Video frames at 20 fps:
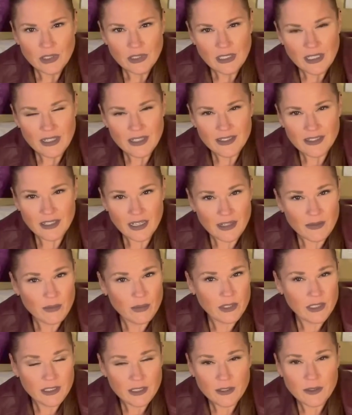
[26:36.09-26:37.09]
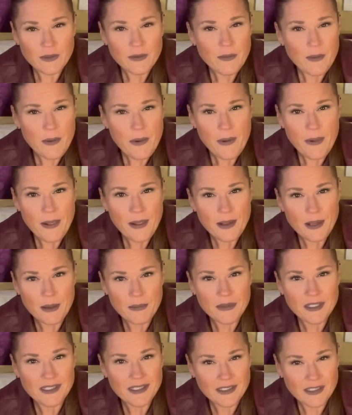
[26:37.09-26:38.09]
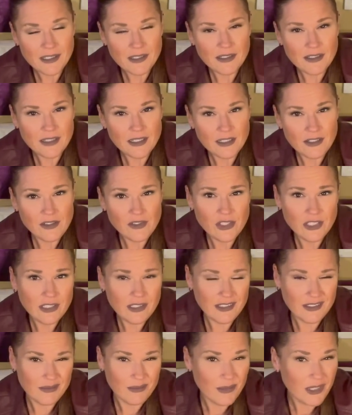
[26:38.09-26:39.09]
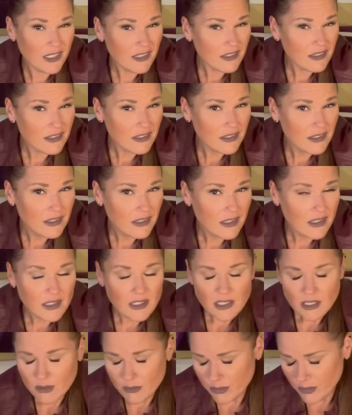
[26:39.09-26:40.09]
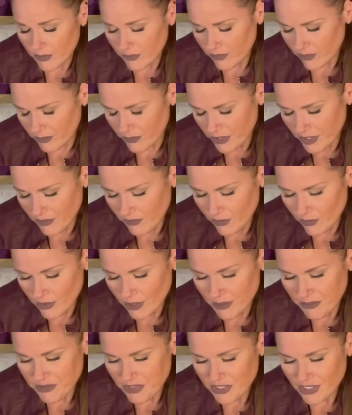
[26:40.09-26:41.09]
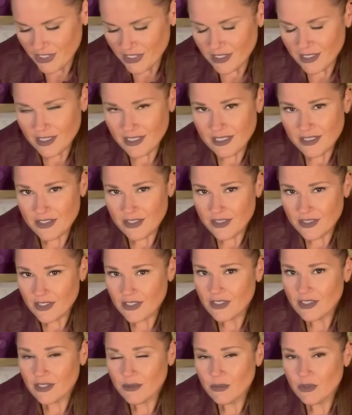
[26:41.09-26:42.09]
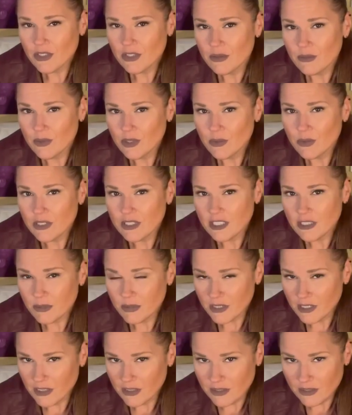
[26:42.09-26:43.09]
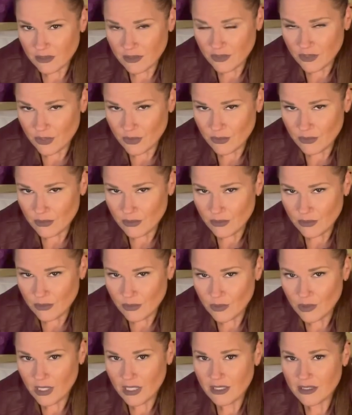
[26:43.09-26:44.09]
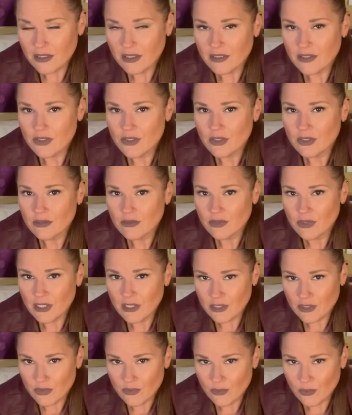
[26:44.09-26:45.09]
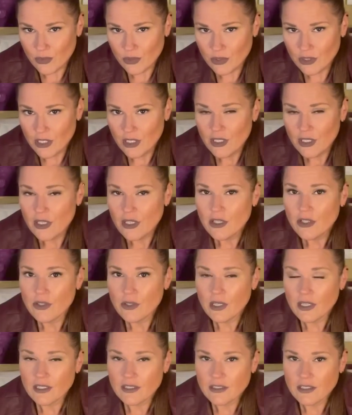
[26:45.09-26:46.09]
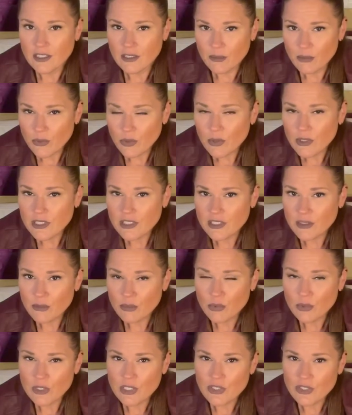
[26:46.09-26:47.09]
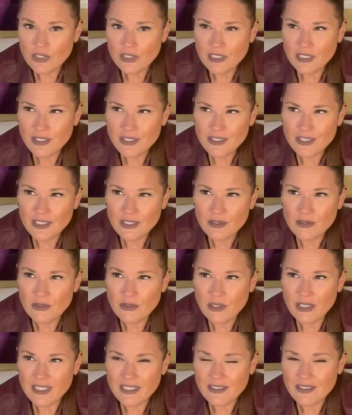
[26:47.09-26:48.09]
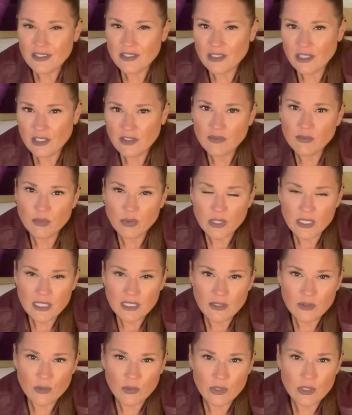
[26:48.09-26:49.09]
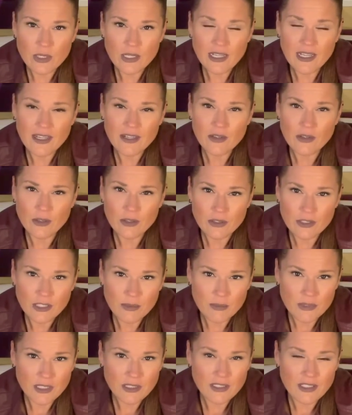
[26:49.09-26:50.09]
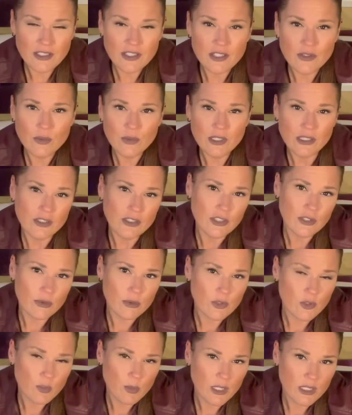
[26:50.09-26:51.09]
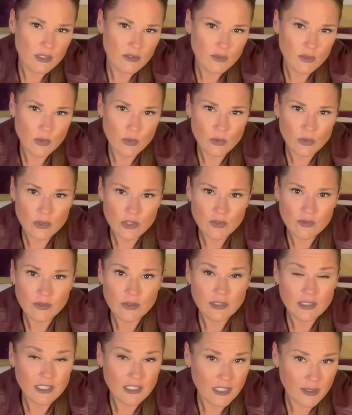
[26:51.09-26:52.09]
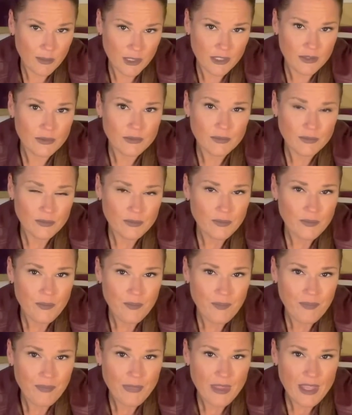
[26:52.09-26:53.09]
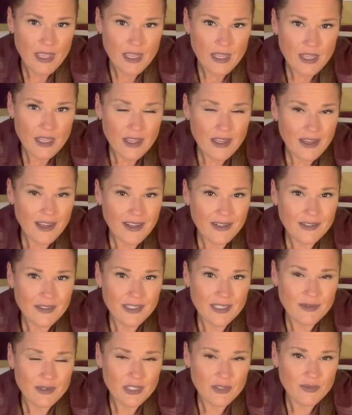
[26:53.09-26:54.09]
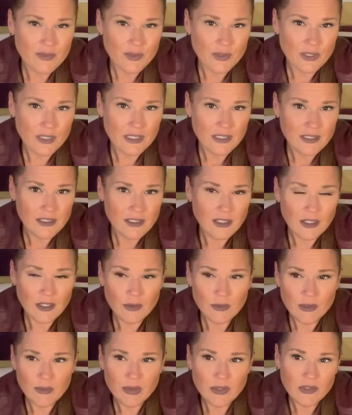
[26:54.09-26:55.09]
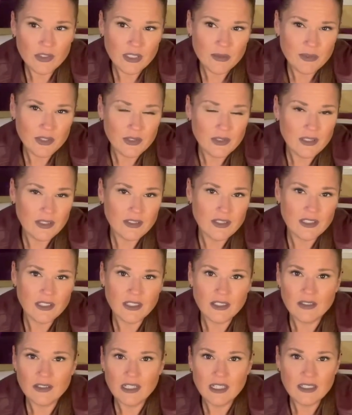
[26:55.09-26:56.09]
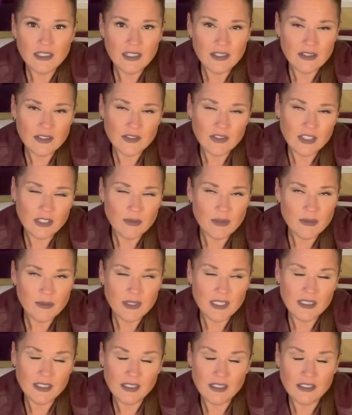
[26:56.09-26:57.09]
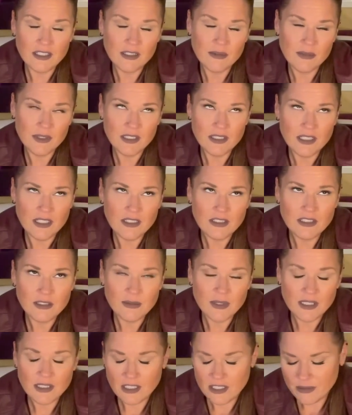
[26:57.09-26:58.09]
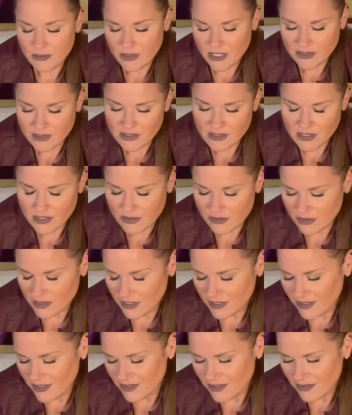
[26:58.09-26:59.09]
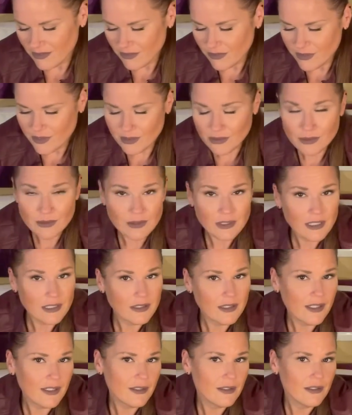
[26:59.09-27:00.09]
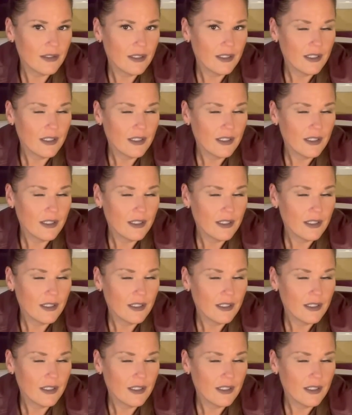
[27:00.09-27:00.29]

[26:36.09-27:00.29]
I really don't. I'm not seeing that energy. I might. But for many of you, I'm just seeing it as this is someone whom you were deeply connected to. You had a lot of strong feelings for. You had a temporary separation, as in like a soft break, or you had an argument, and you went into respective corners for a timeout. I don't think it was a full-on, oh, we broke up 2 years ago, and now they're dropping me a communication about getting back together. It doesn't feel like that.